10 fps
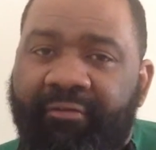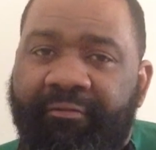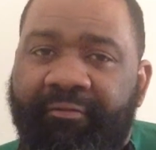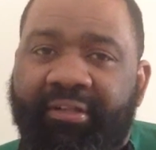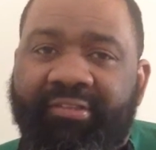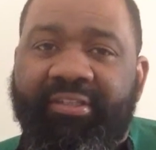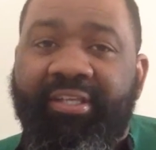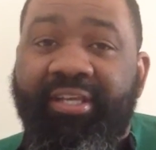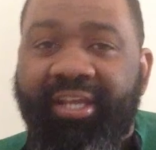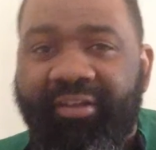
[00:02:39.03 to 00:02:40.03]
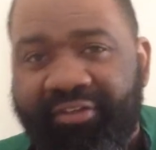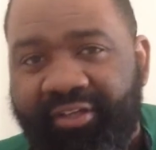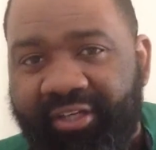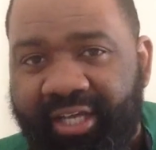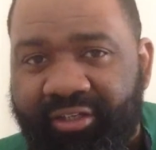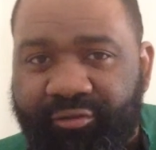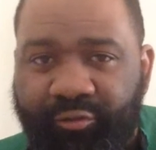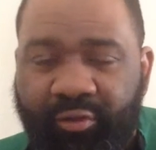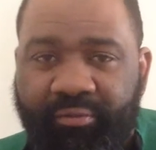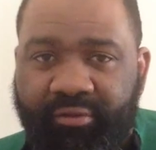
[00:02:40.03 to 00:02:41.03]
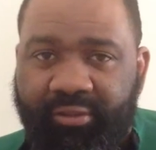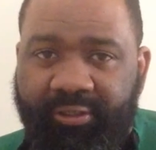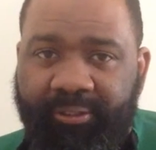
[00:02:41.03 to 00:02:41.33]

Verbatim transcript: fits nothing of that description.